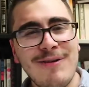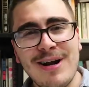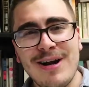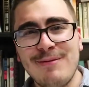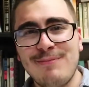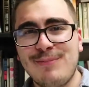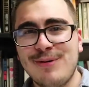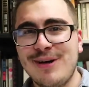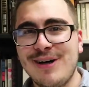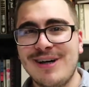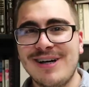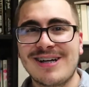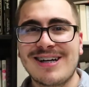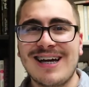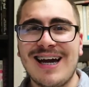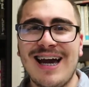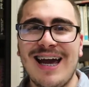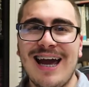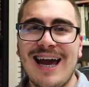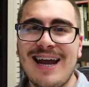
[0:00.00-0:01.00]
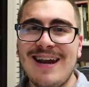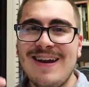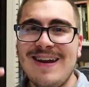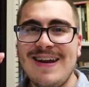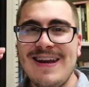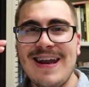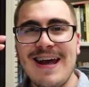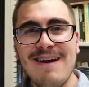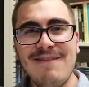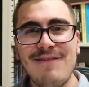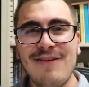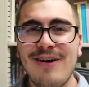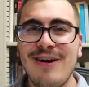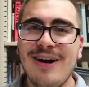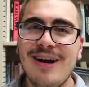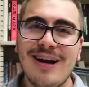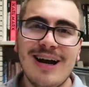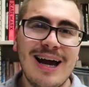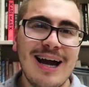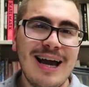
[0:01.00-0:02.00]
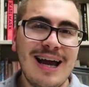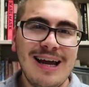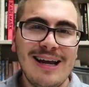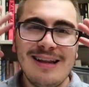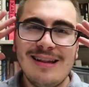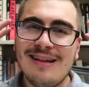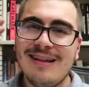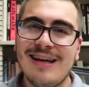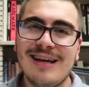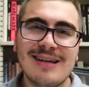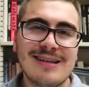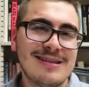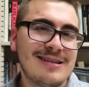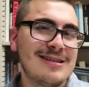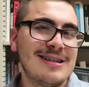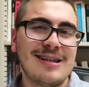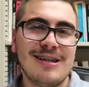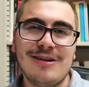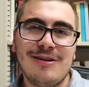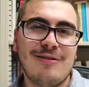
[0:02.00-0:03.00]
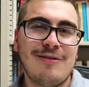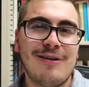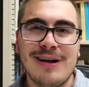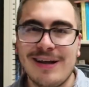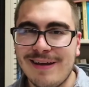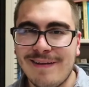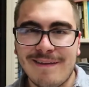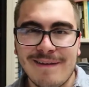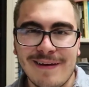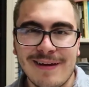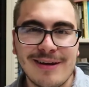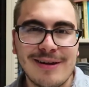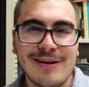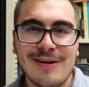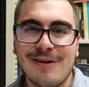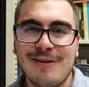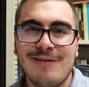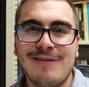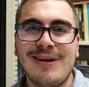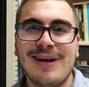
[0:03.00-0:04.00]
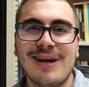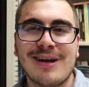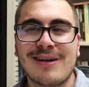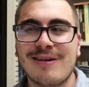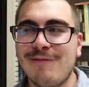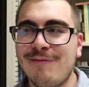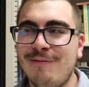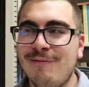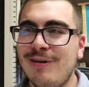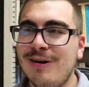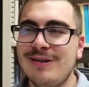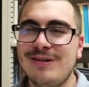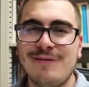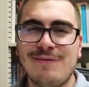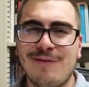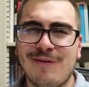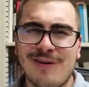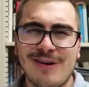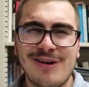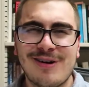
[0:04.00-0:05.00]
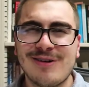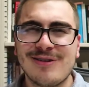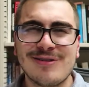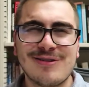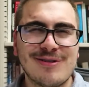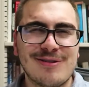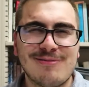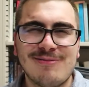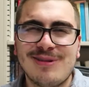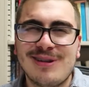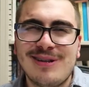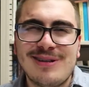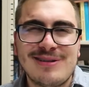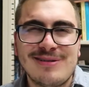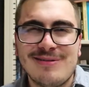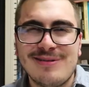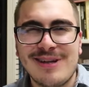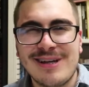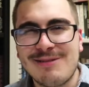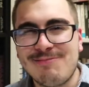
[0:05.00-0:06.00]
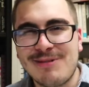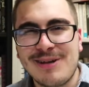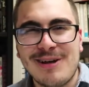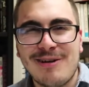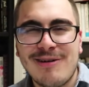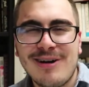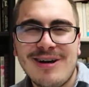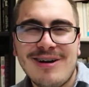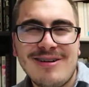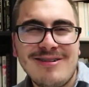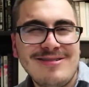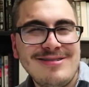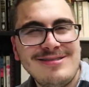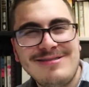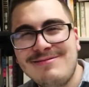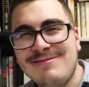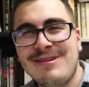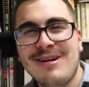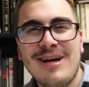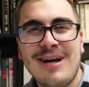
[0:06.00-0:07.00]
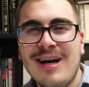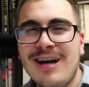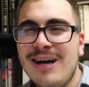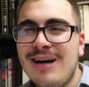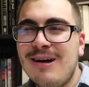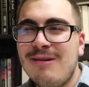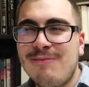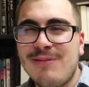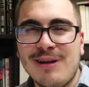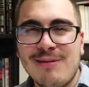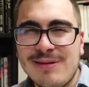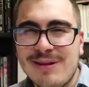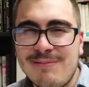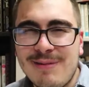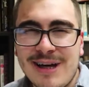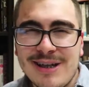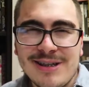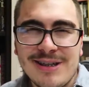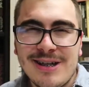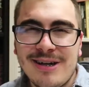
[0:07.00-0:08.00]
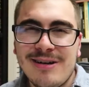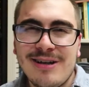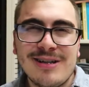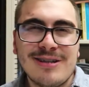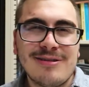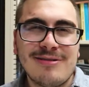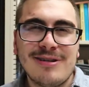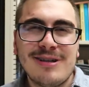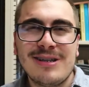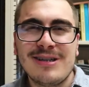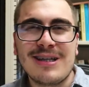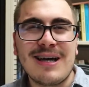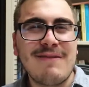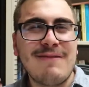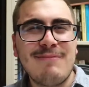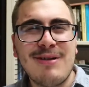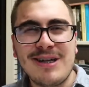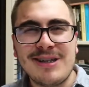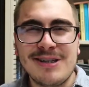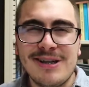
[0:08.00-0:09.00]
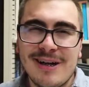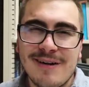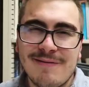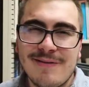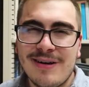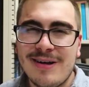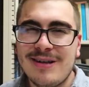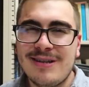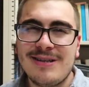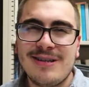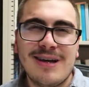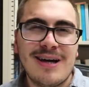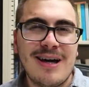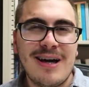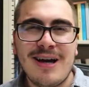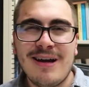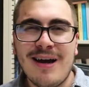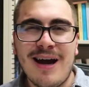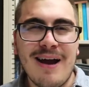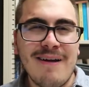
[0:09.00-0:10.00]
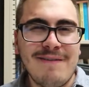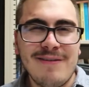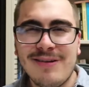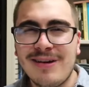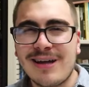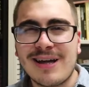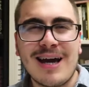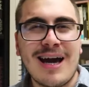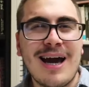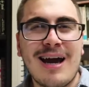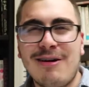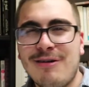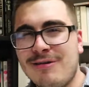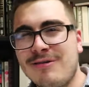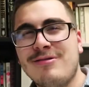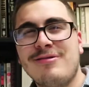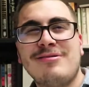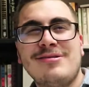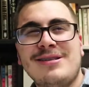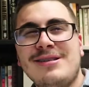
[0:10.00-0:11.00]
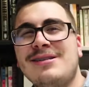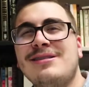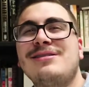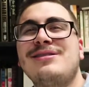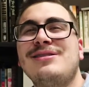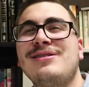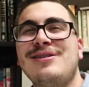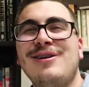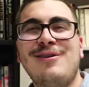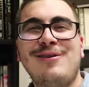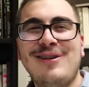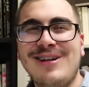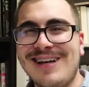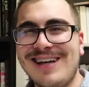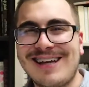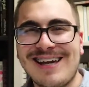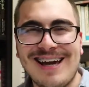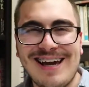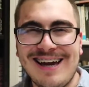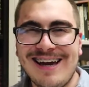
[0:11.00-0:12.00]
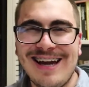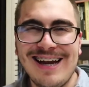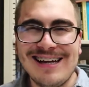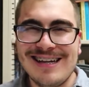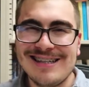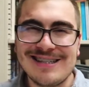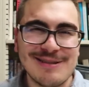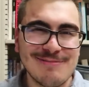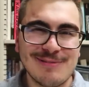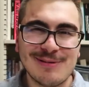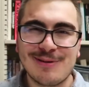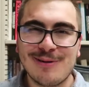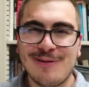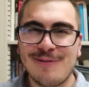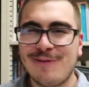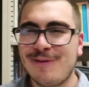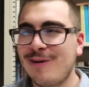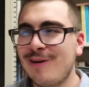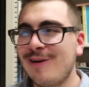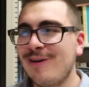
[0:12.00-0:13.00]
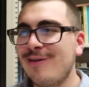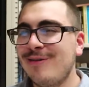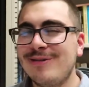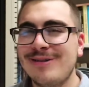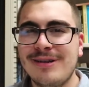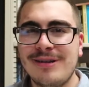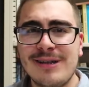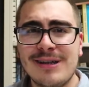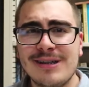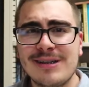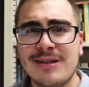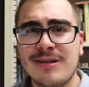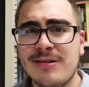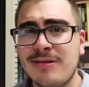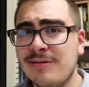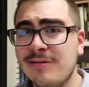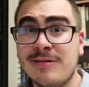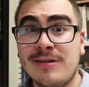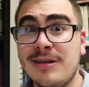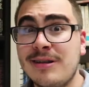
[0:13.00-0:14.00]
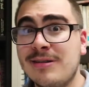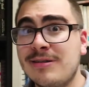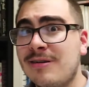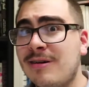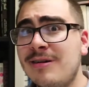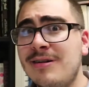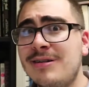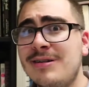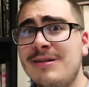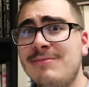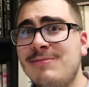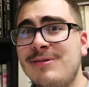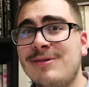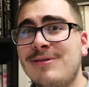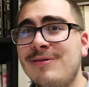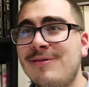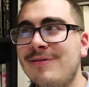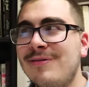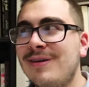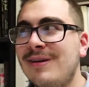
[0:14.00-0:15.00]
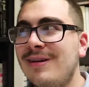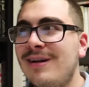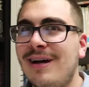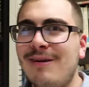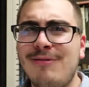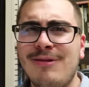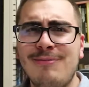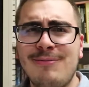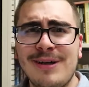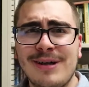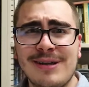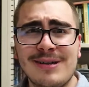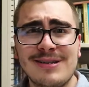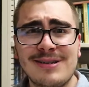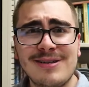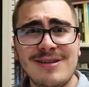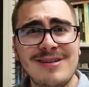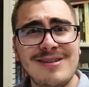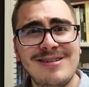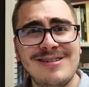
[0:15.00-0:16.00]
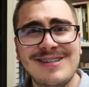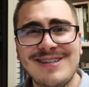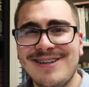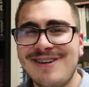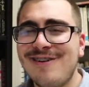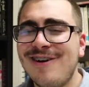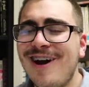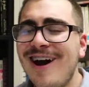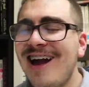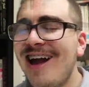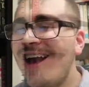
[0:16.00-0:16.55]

read a book. I like didn't know anything, you know, like what do 4-year-olds normally do? Like play around, play with imaginary toys, have imaginary friends. Yeah, I feel like I had all those things, you know, like any typical 4-year-old. Unless those things aren't typical, then I would be concerned, you know.